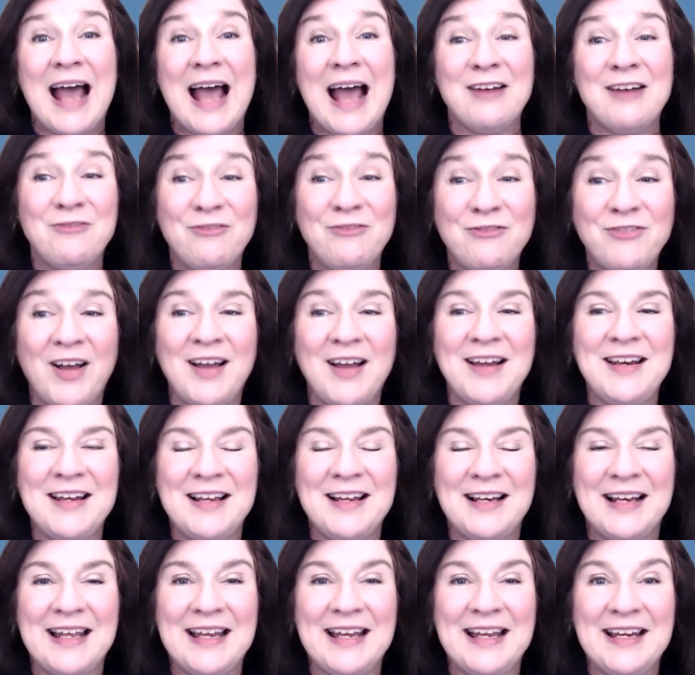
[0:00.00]
And
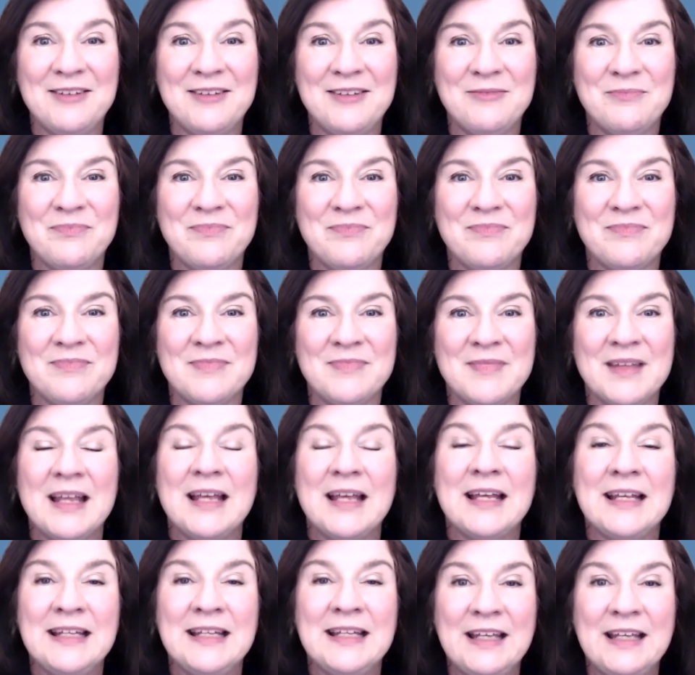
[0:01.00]
finally,
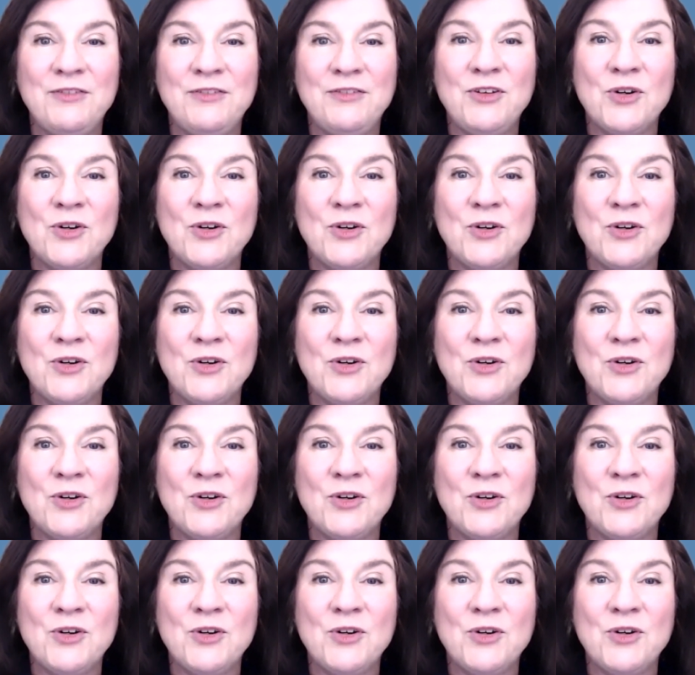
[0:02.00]
give